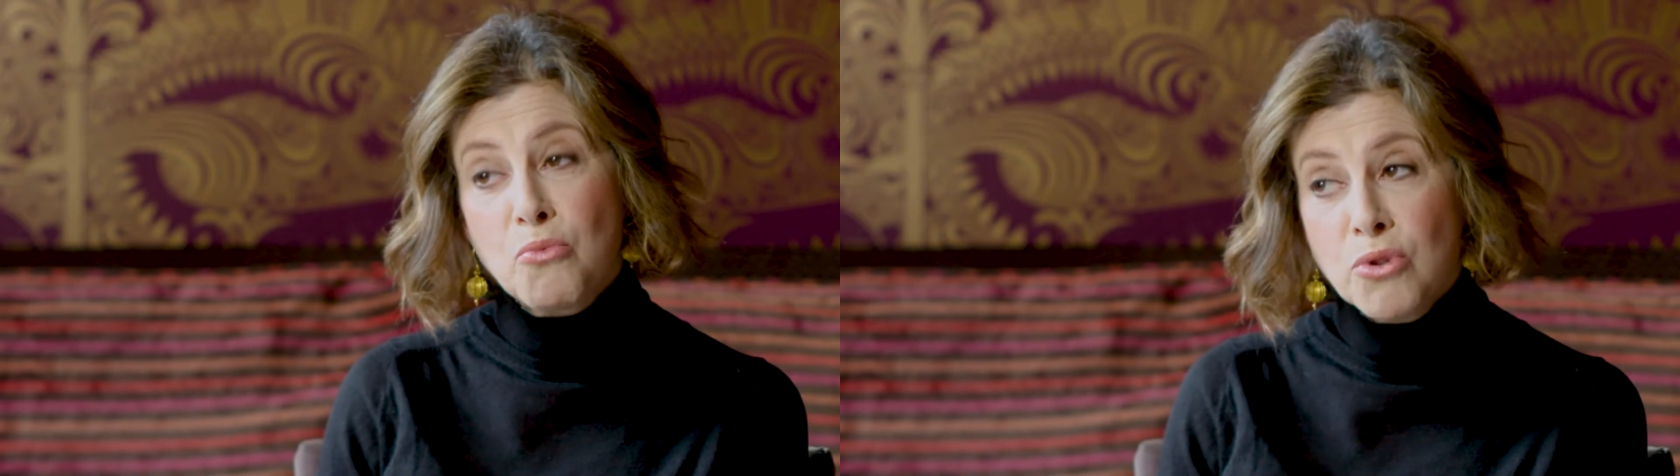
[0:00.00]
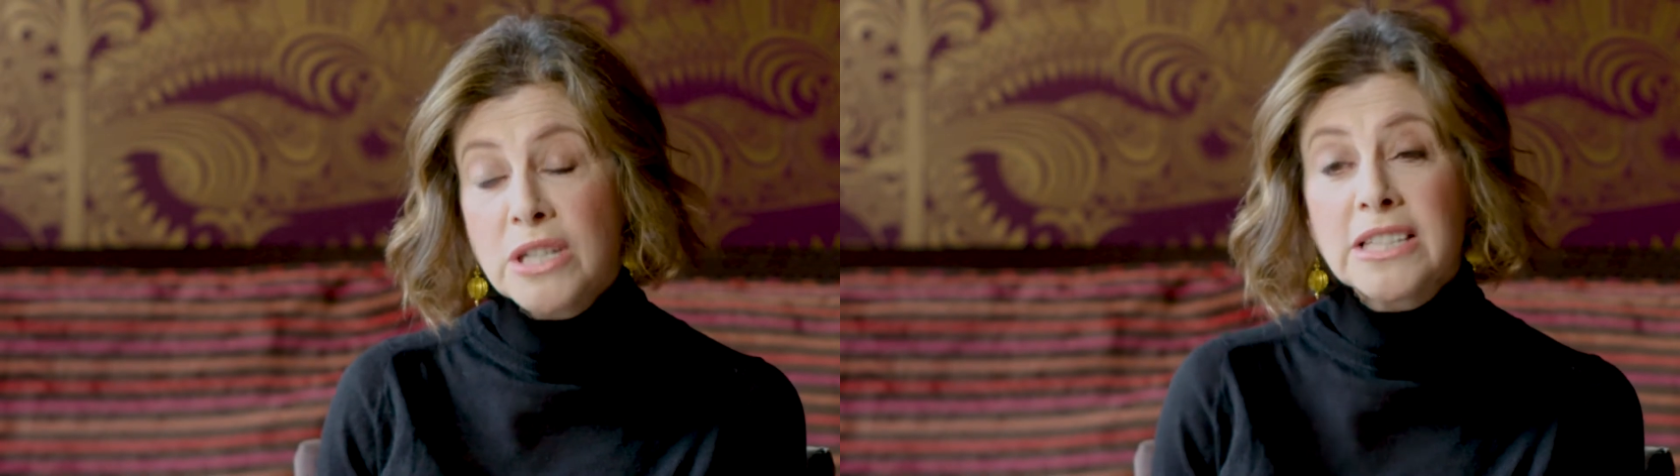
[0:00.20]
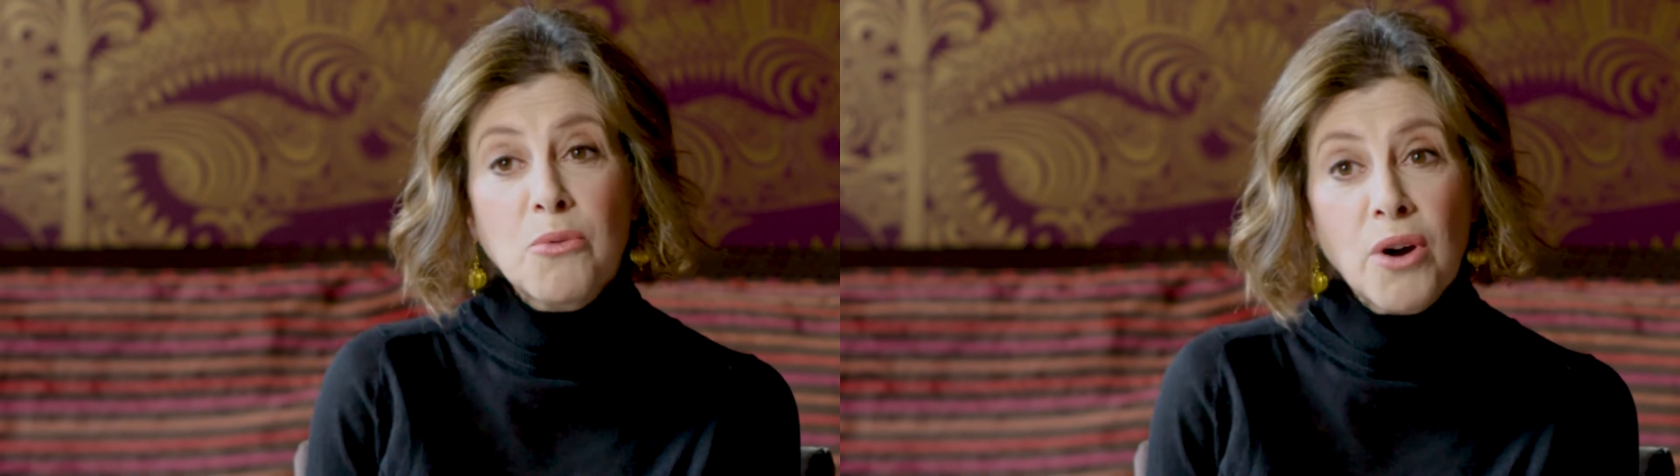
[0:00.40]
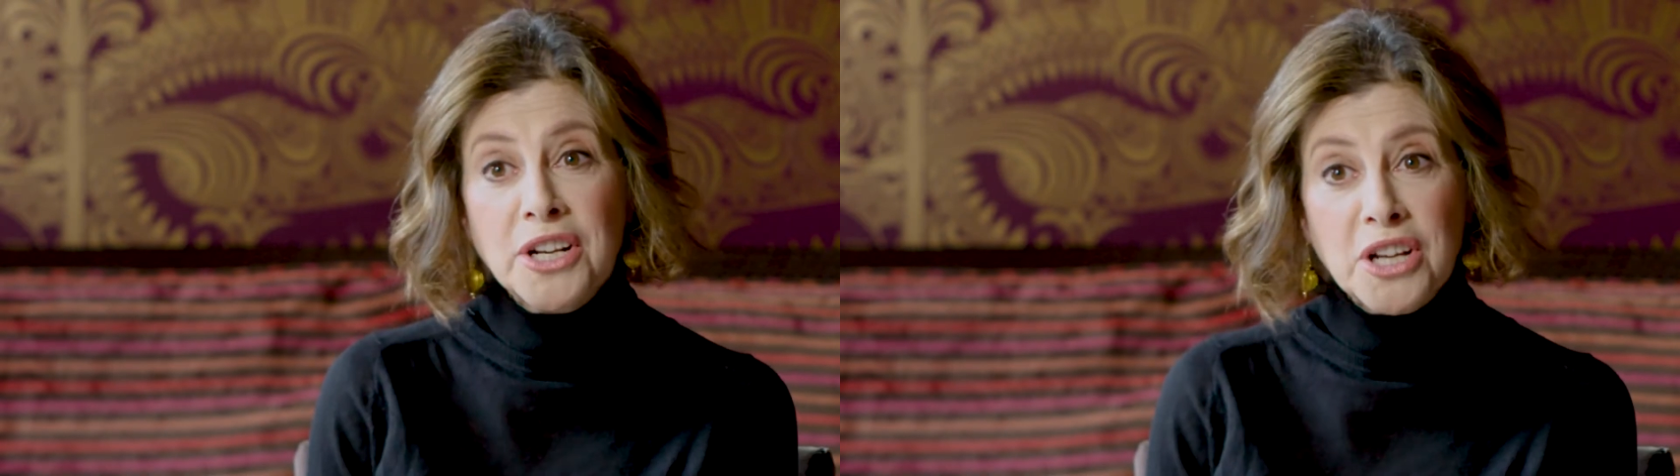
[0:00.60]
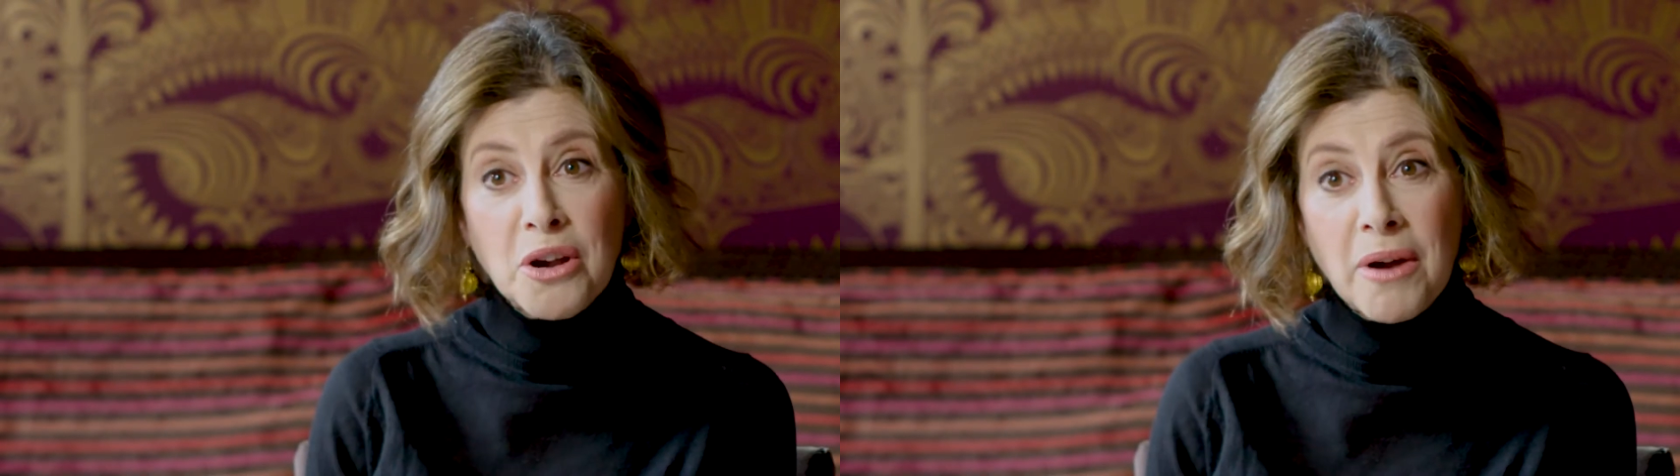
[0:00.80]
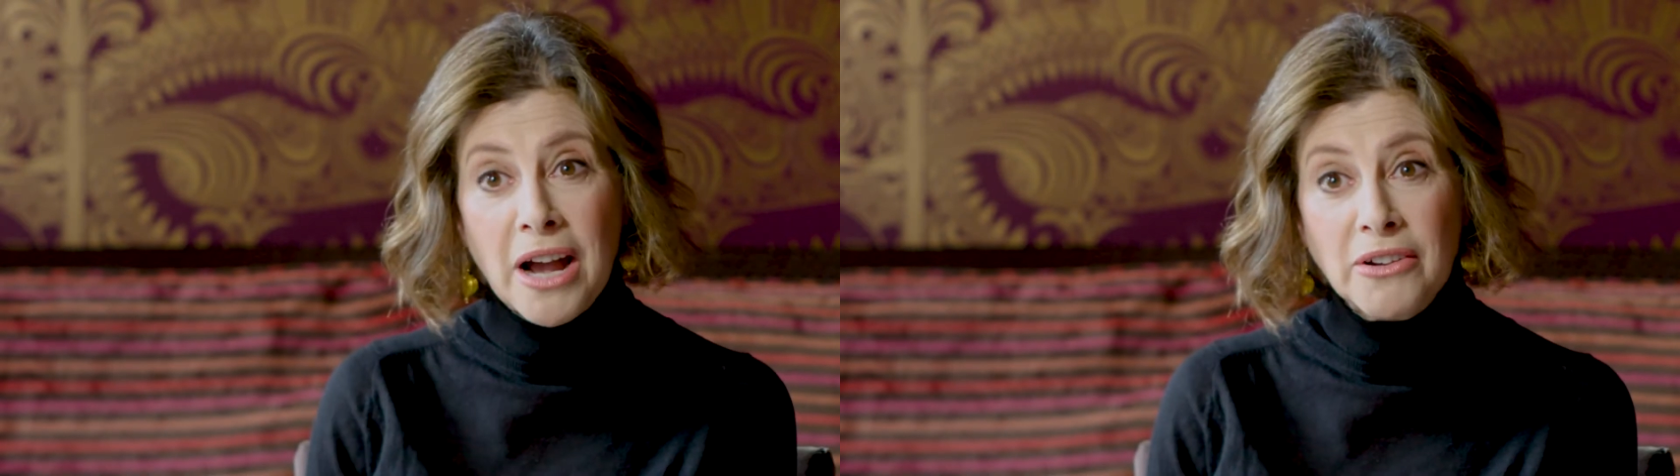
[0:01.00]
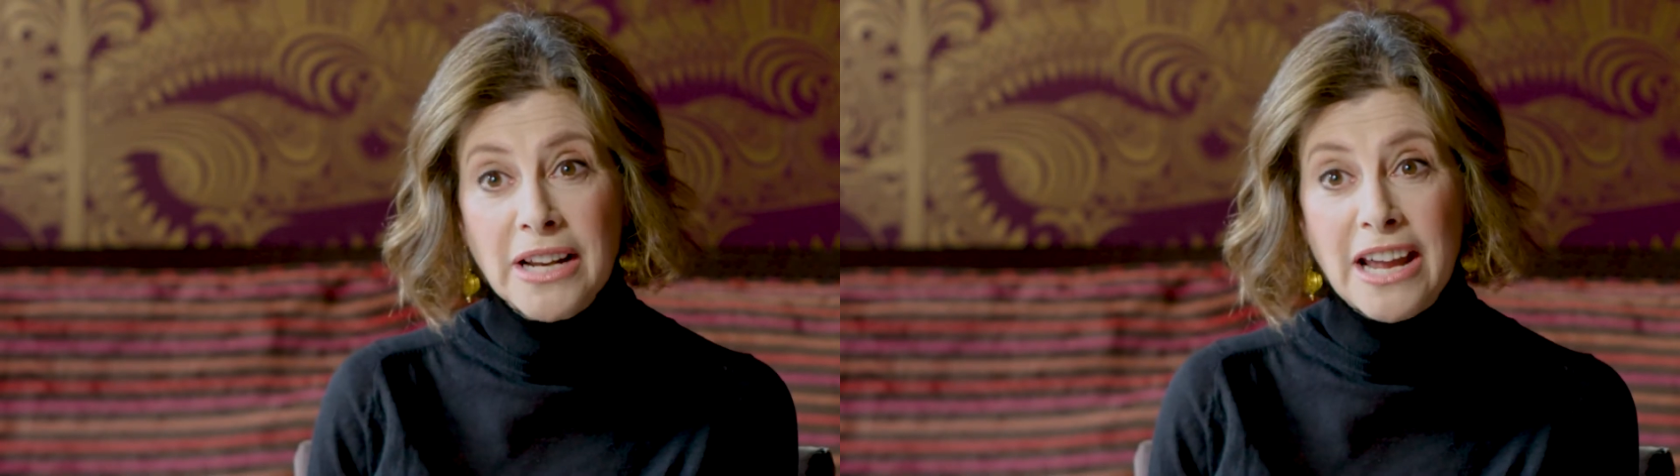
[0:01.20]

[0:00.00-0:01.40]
really want to go out